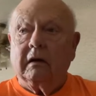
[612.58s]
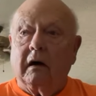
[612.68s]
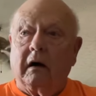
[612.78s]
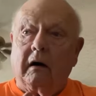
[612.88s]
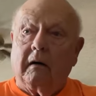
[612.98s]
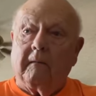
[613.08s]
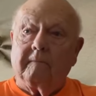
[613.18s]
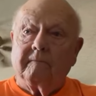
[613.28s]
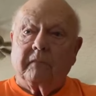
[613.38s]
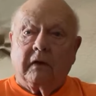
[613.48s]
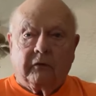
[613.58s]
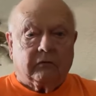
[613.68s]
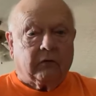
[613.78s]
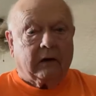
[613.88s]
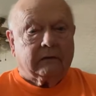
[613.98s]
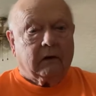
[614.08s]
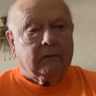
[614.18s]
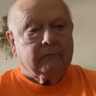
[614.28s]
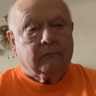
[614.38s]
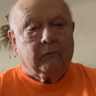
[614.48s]
and they're trying
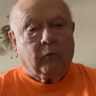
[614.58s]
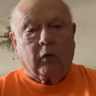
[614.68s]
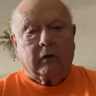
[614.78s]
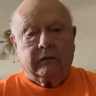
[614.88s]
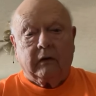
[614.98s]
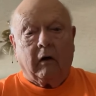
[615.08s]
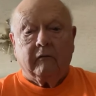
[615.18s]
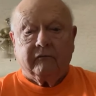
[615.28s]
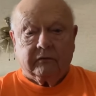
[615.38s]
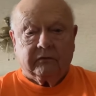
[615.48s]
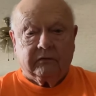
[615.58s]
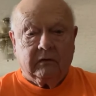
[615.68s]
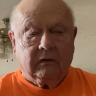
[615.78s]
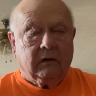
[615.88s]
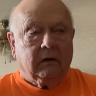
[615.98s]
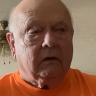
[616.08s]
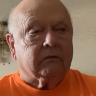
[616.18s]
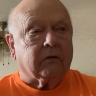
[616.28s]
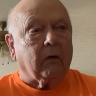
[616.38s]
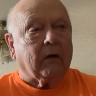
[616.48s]
to work in the office.
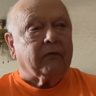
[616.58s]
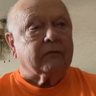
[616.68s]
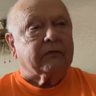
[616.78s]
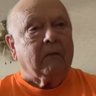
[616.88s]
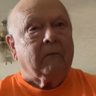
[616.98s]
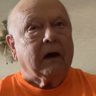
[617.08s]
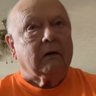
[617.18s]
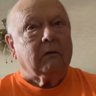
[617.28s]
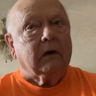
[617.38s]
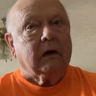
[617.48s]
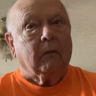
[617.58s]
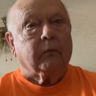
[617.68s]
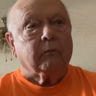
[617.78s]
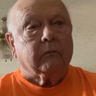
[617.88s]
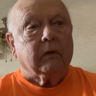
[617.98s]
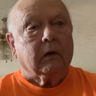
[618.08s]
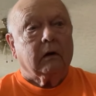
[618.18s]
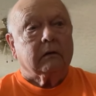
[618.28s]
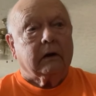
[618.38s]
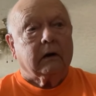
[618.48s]
So I think that may help them
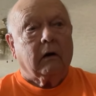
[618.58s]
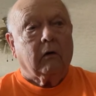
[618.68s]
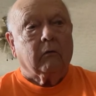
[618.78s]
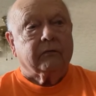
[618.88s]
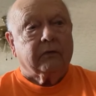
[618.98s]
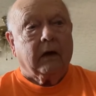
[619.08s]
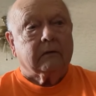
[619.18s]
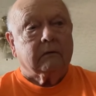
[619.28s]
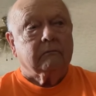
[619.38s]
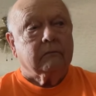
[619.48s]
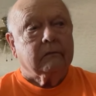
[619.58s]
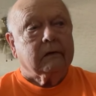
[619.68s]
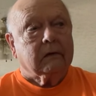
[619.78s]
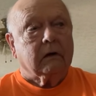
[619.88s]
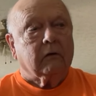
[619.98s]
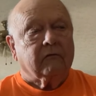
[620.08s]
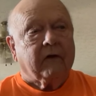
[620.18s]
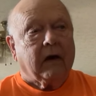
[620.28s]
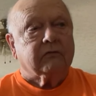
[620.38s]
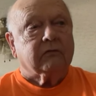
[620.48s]
get along with that a little
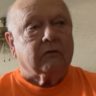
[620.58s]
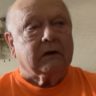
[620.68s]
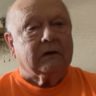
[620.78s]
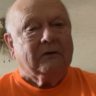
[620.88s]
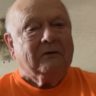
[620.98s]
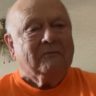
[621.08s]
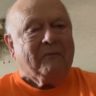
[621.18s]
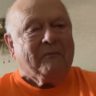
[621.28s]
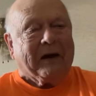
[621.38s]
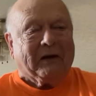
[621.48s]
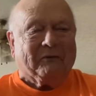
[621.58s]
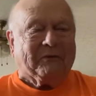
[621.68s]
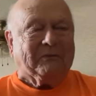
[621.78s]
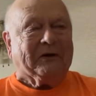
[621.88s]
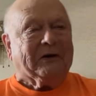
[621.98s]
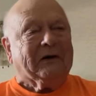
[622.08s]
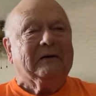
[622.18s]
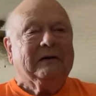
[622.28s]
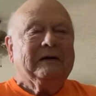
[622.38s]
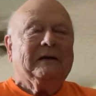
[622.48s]
faster, getting the band room done.
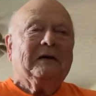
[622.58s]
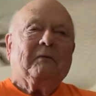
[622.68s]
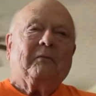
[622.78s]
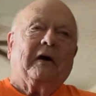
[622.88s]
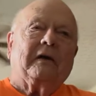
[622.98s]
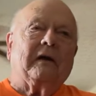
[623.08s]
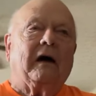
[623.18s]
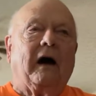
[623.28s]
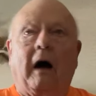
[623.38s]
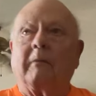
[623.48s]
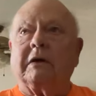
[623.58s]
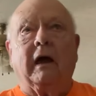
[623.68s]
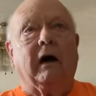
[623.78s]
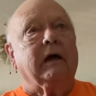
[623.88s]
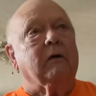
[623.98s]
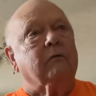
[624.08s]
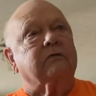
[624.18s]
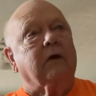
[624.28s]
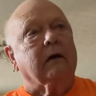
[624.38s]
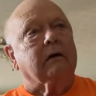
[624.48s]
But I mean, yeah, it was
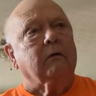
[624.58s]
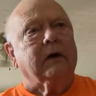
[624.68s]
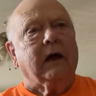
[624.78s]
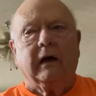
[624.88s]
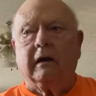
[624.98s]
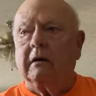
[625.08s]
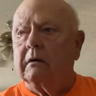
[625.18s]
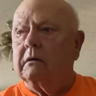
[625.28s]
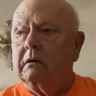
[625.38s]
like we had a